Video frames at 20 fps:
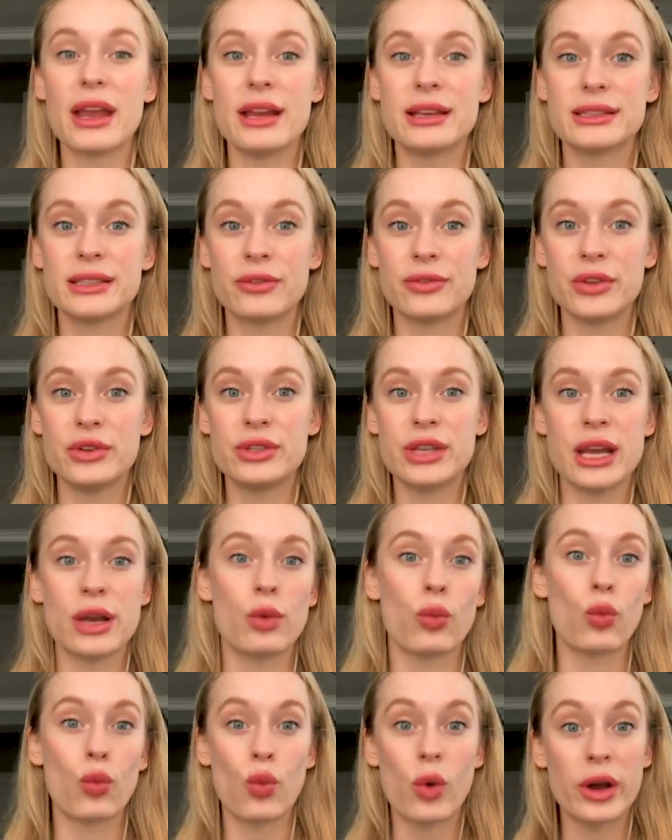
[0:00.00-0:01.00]
is if you
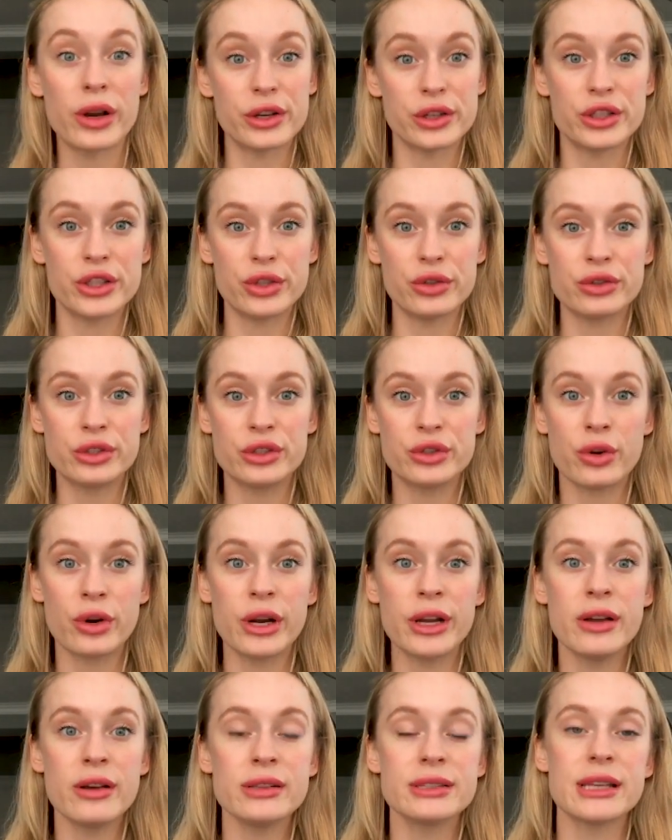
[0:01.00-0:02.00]
take one or two
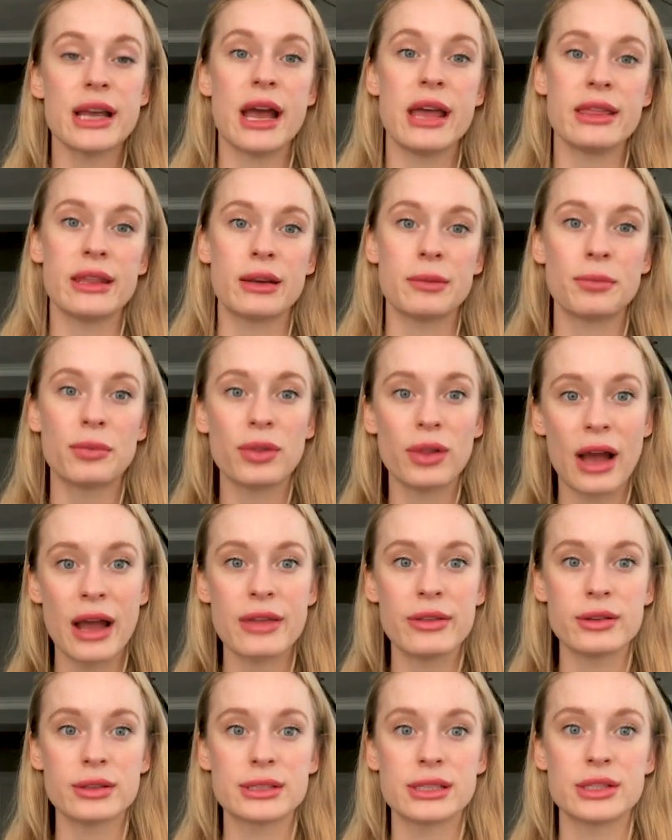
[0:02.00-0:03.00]
tutorials and then
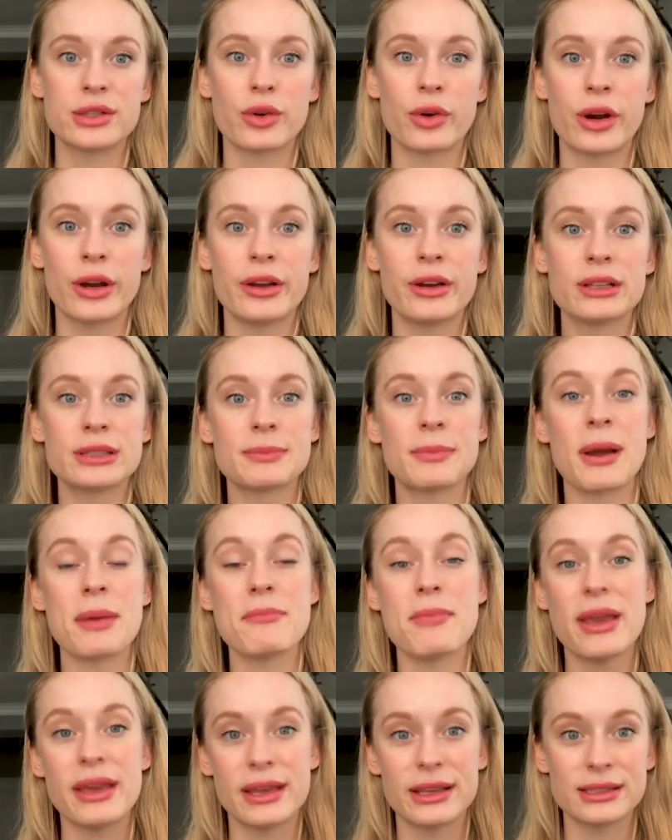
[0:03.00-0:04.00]
apply those tutorials by
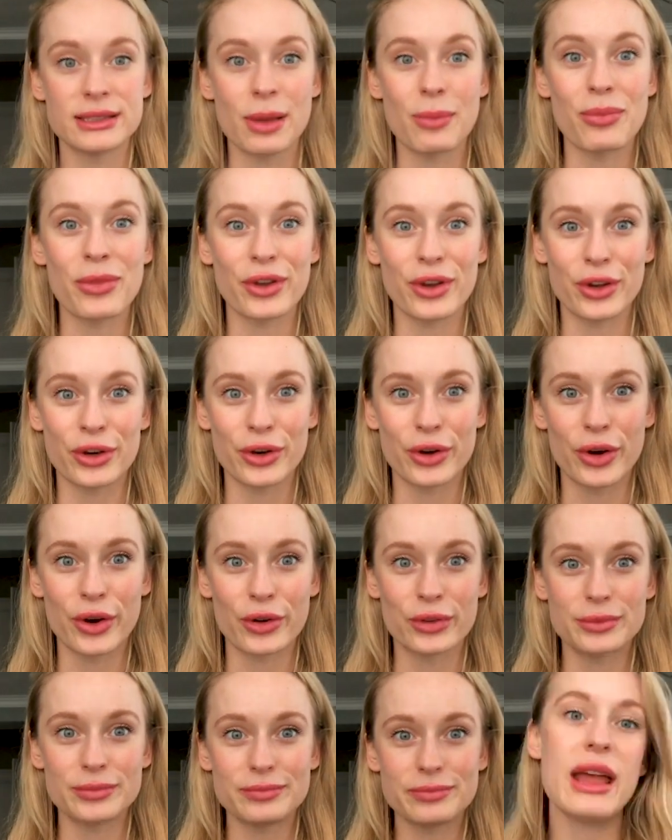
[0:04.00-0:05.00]
making something on your
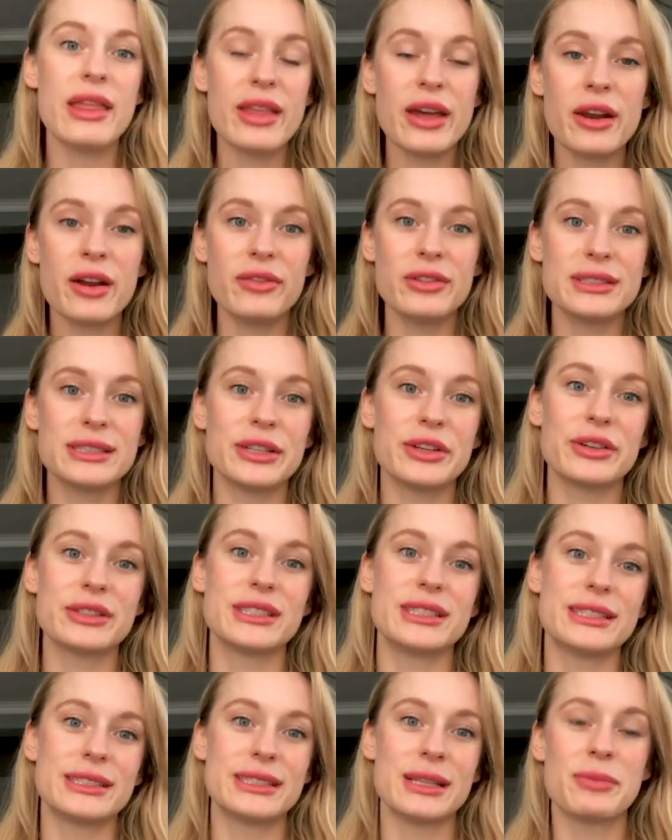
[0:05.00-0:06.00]
own. And that obviously
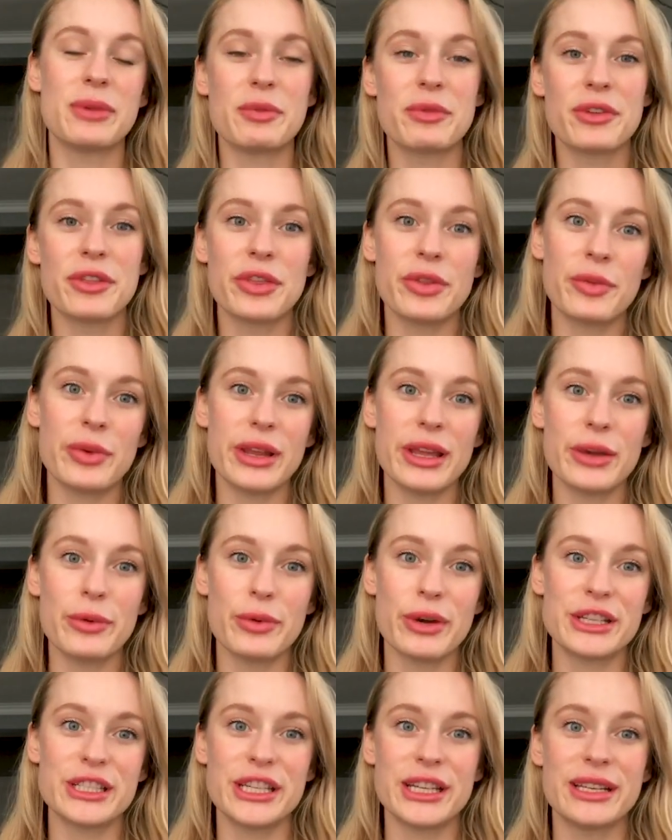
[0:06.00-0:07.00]
goes into step number three,
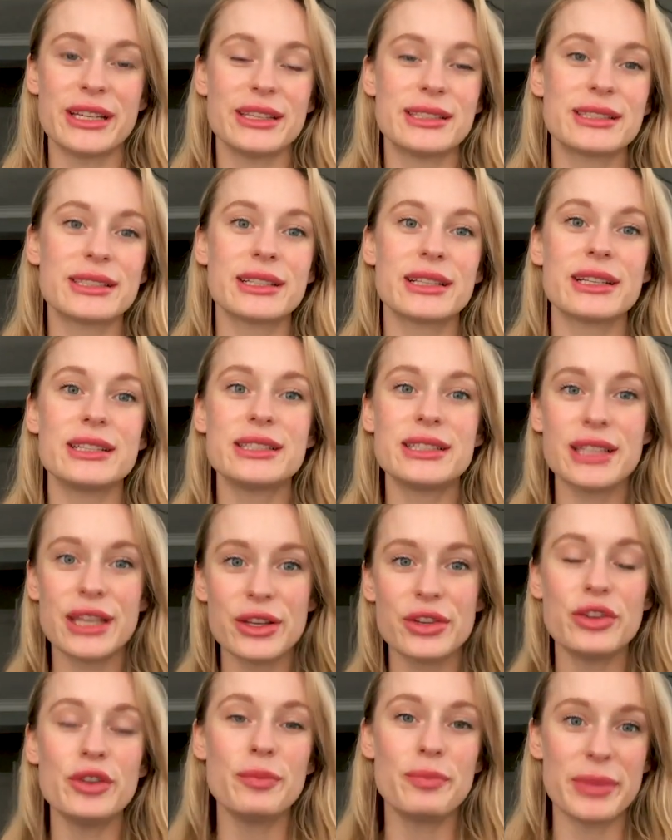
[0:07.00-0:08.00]
which is
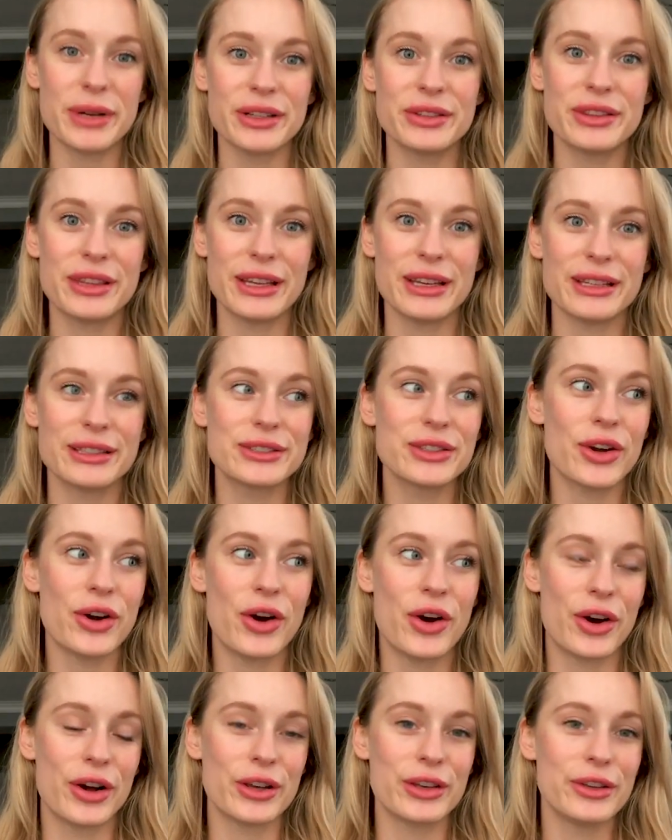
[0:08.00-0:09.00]
continue to build things
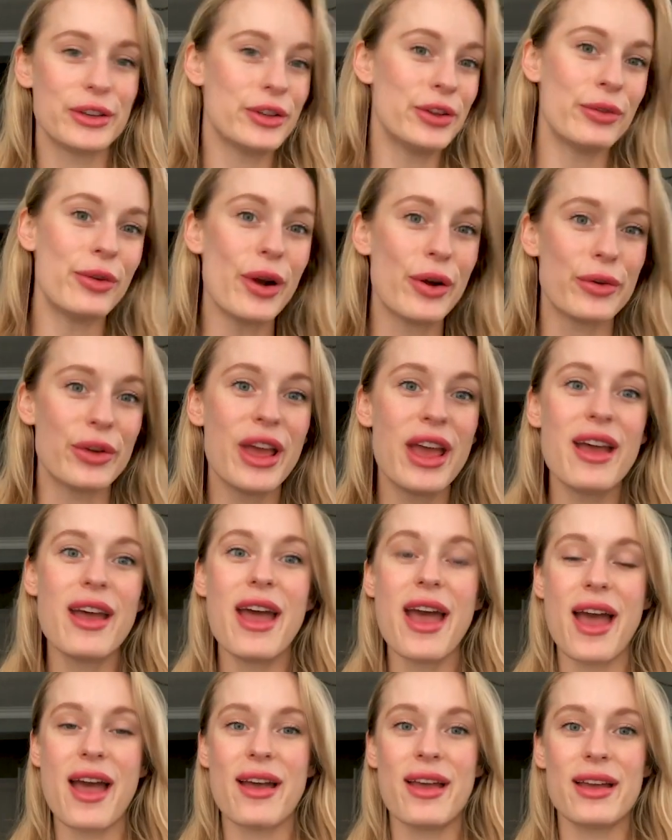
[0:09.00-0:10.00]
on your own.
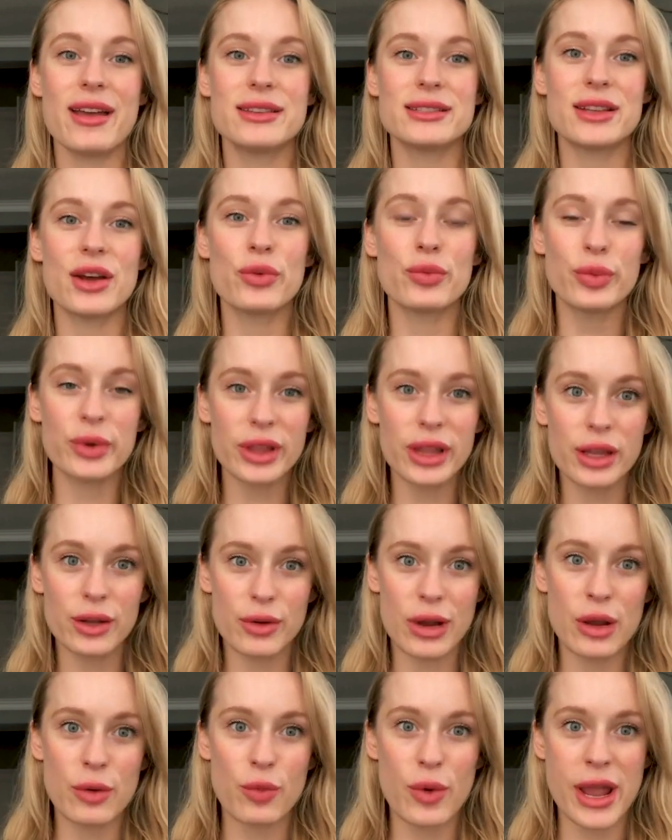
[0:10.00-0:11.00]
And a really
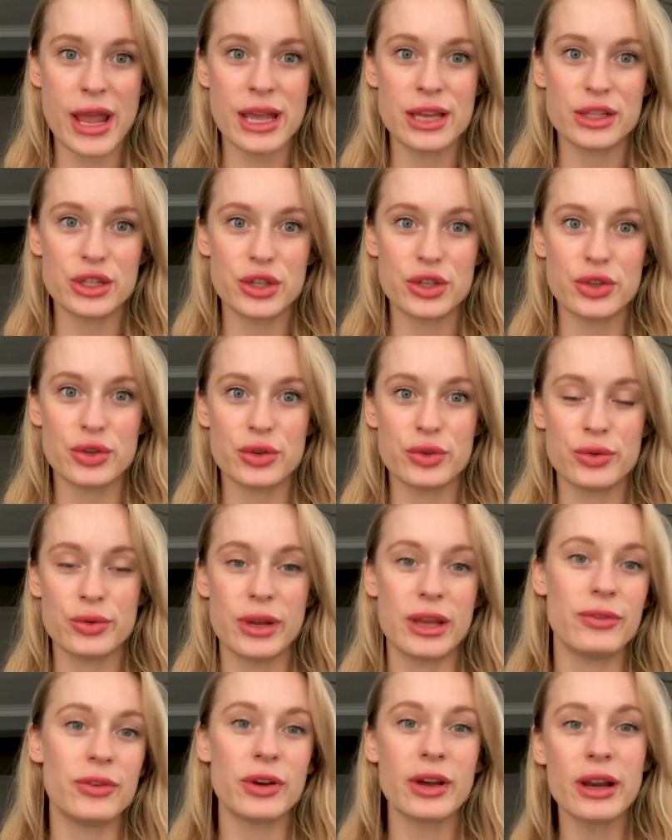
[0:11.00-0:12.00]
great way
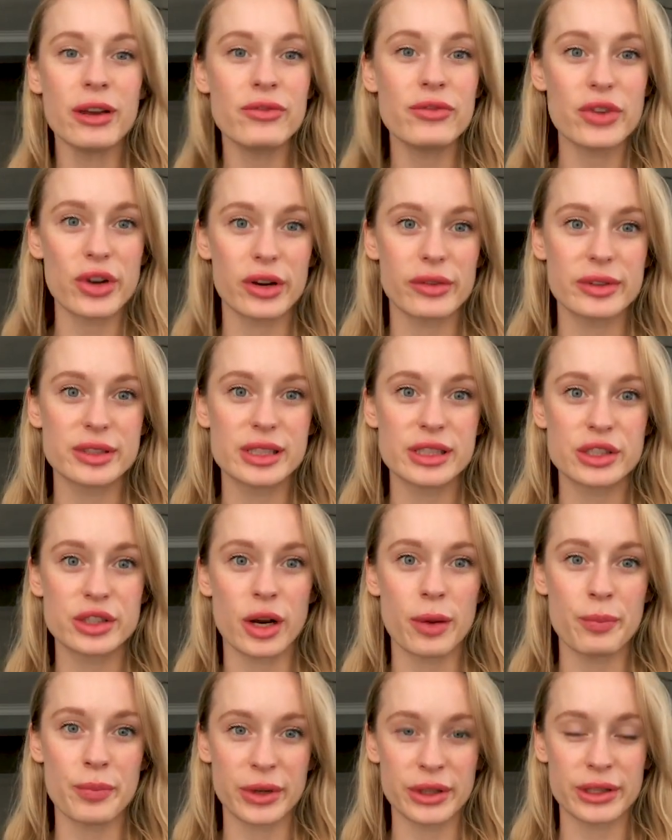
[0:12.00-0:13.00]
to, if you're kind of nervous to
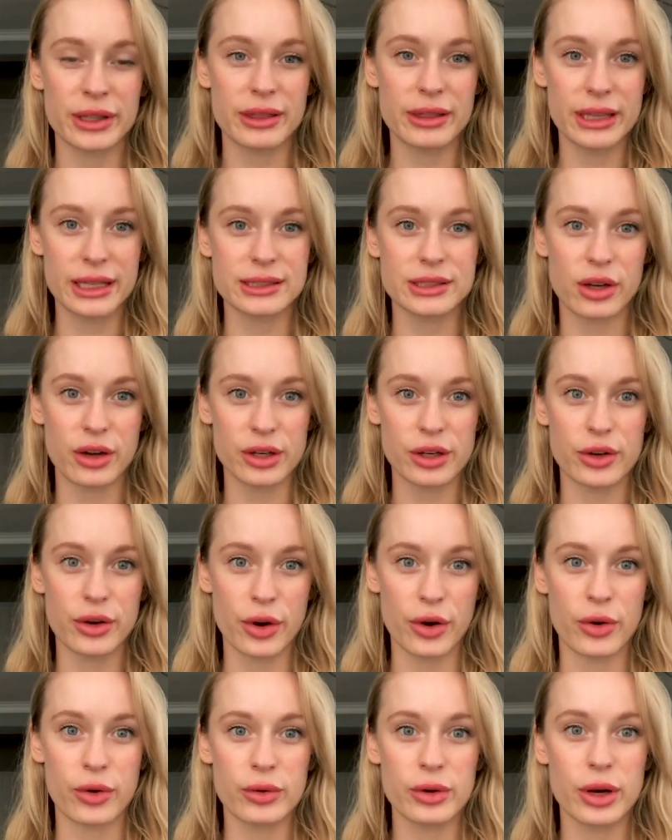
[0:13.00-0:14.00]
start building things on
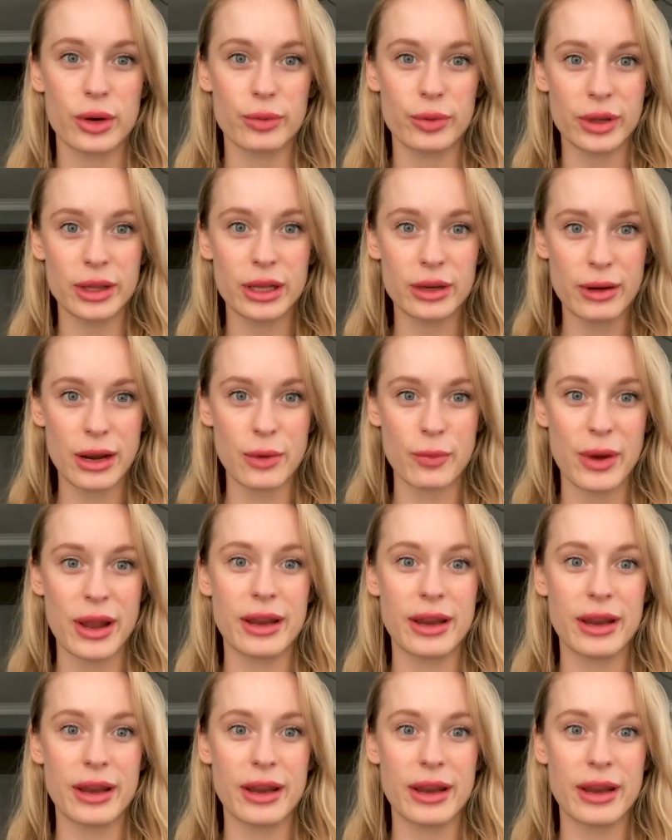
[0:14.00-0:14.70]
your own, a really great